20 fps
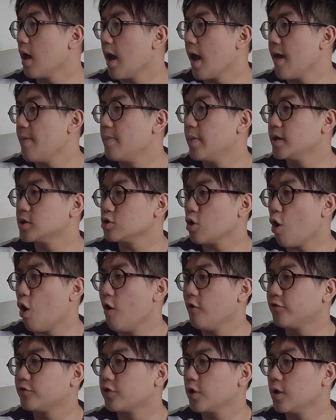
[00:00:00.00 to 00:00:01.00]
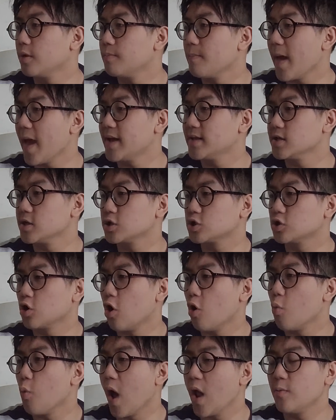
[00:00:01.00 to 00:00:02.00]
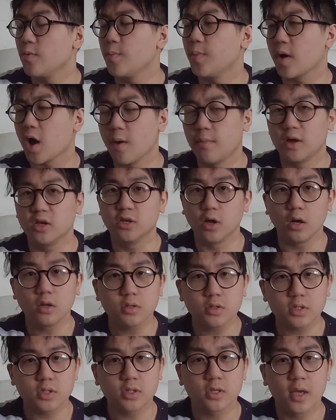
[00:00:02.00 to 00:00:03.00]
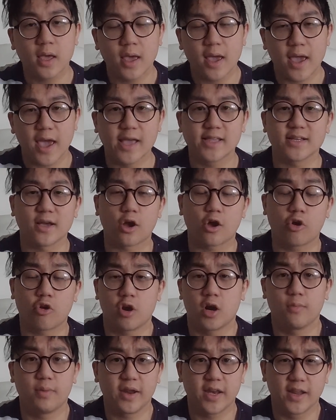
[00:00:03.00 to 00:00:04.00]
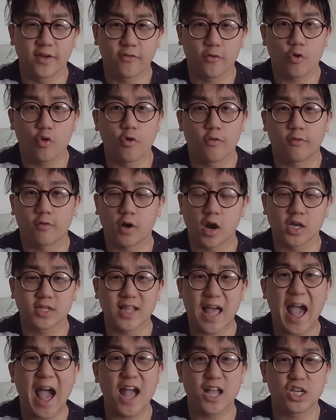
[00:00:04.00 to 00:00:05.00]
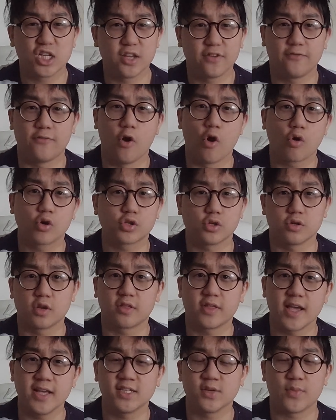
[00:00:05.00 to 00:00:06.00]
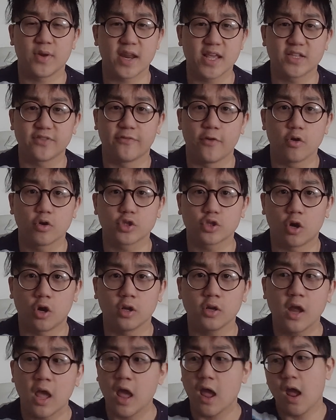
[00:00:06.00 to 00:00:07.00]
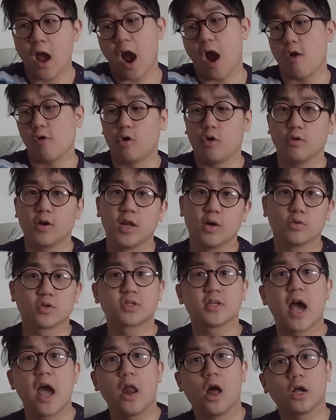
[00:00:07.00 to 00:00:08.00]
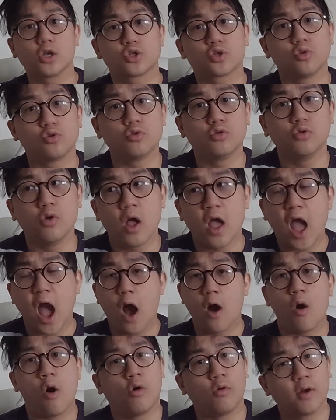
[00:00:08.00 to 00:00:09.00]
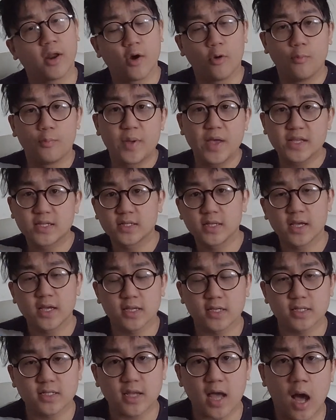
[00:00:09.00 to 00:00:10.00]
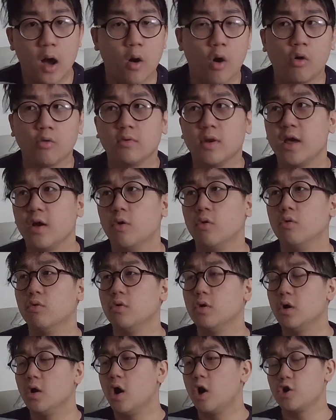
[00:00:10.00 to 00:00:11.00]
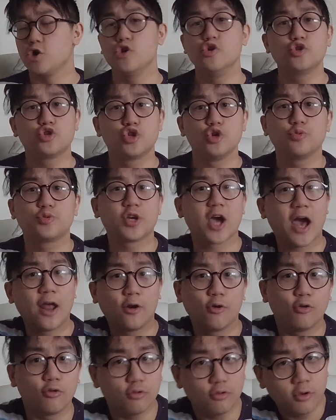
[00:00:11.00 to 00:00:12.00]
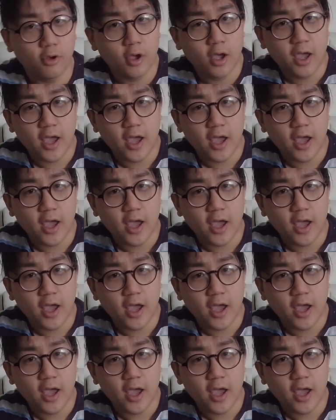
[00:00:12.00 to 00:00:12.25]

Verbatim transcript: And this often makes us so when we become adults, it's incredibly difficult for us to actually focus on the things that we need to focus on our own little side hustle, our own little business, our own little YouTube channel.